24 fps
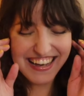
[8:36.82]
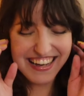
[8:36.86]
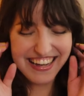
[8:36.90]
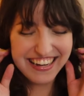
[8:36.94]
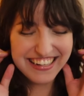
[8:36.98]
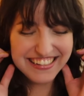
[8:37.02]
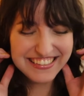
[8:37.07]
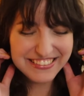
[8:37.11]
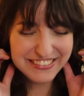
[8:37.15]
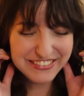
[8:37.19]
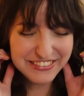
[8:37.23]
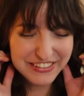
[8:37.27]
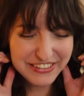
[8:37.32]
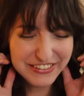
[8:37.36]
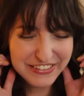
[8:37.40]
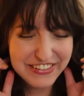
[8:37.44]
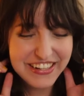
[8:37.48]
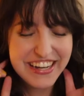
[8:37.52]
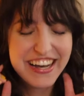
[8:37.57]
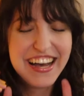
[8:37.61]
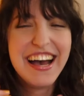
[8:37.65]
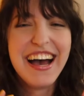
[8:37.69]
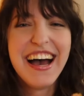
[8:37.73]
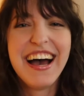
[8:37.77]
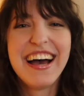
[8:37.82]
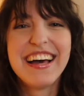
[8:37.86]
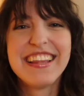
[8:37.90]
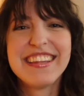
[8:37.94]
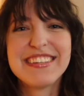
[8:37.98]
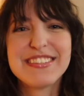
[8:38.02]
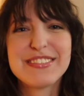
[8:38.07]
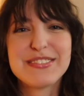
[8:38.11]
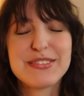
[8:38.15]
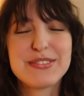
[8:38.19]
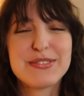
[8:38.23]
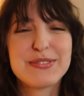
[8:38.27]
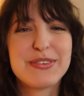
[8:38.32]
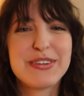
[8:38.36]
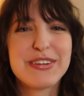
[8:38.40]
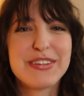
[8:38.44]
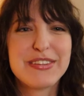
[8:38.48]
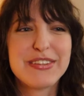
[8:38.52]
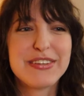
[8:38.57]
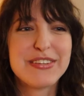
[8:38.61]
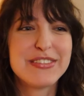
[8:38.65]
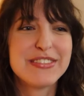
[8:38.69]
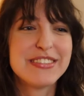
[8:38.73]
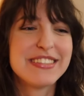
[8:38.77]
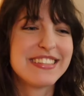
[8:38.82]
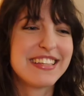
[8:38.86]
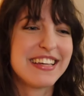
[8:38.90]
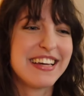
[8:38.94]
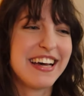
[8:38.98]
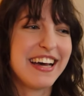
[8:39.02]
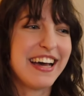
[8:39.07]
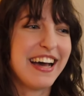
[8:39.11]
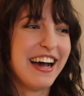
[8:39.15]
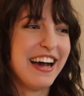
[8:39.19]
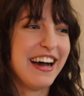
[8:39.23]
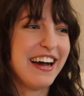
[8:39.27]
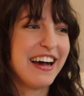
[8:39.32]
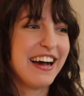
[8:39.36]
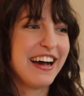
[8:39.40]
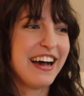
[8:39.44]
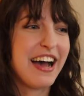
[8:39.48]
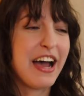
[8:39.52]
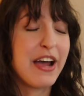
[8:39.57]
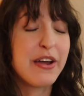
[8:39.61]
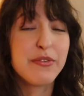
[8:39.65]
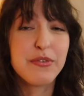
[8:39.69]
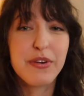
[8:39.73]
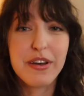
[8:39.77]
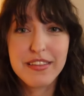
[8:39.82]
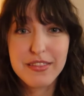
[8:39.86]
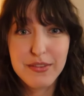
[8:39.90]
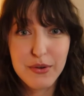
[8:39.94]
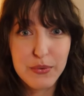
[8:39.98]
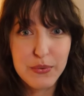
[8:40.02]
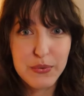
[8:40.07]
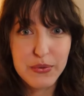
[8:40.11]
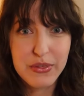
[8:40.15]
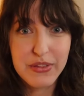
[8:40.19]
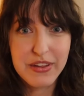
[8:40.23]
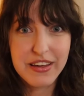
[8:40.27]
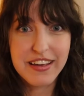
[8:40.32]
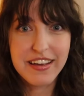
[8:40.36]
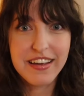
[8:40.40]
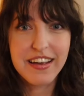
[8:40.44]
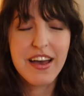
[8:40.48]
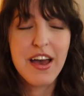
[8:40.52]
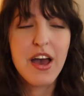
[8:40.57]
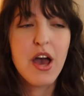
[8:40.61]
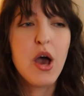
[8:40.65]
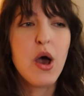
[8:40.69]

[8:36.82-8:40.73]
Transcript: I don't know. This was one of those that I read the whole thing,